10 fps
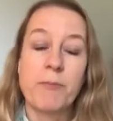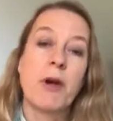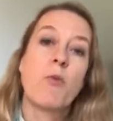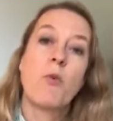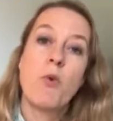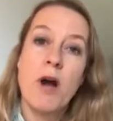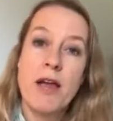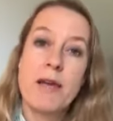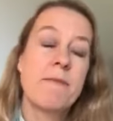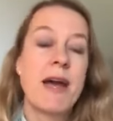But
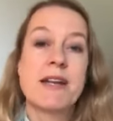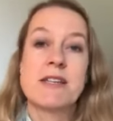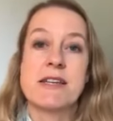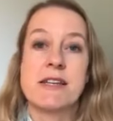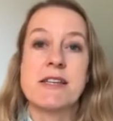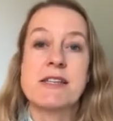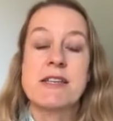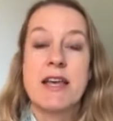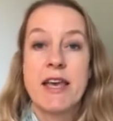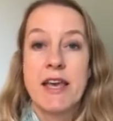why it matters